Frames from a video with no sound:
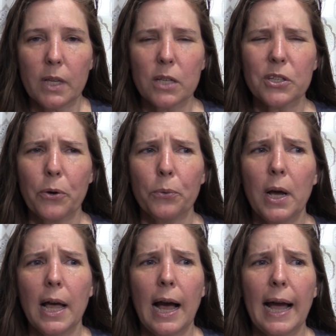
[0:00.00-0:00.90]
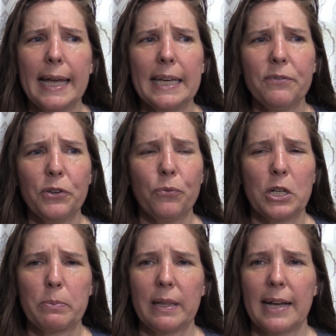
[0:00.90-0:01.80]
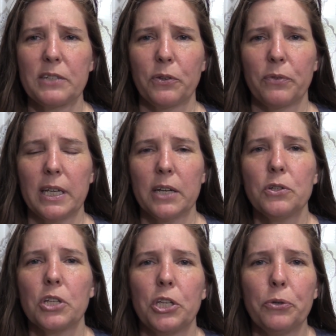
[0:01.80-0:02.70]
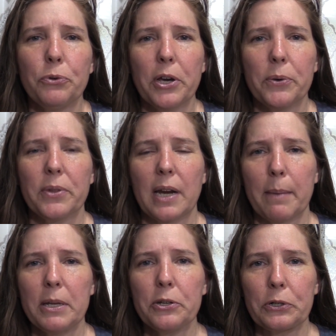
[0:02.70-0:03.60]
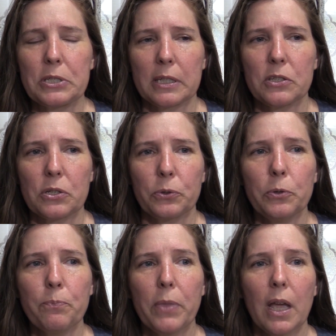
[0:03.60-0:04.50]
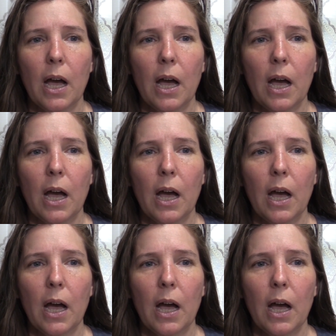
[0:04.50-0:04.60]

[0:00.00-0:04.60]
So if you've watched my last few videos, you know that I'm in nursing school.